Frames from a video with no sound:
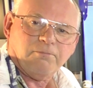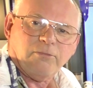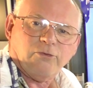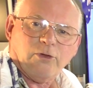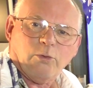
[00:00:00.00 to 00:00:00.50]

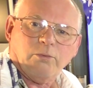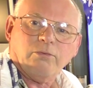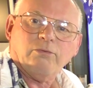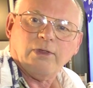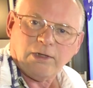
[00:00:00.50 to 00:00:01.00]
So
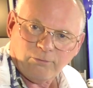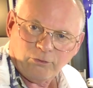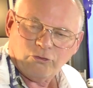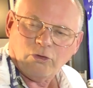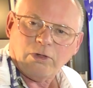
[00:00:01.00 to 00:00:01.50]
thank you for
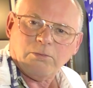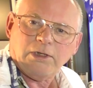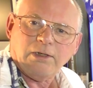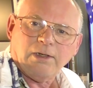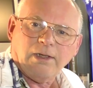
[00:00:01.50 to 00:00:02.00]
joining
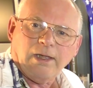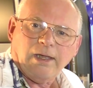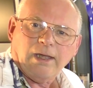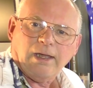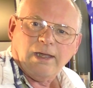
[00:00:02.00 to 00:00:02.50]
me,
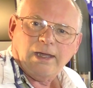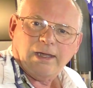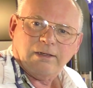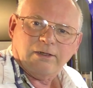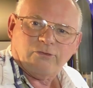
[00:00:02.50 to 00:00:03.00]

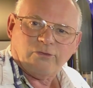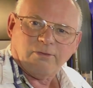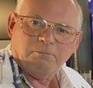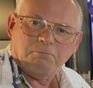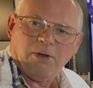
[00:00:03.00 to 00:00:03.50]
and it's
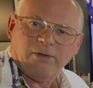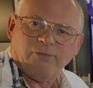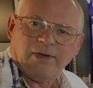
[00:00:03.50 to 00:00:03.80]
bye for